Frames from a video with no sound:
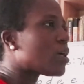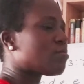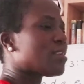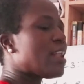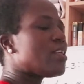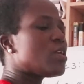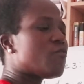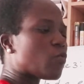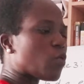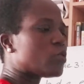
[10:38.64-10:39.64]
especially
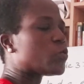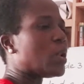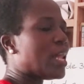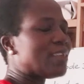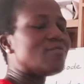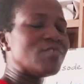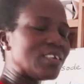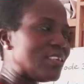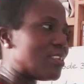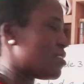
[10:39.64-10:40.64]
if you want to learn
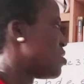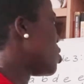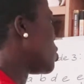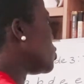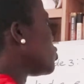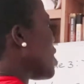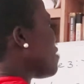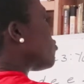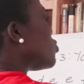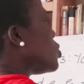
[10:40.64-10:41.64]
reading, you
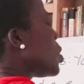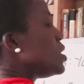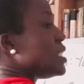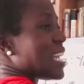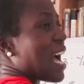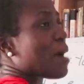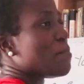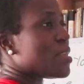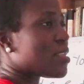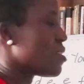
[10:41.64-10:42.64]
have to know the
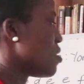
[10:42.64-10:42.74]
ami.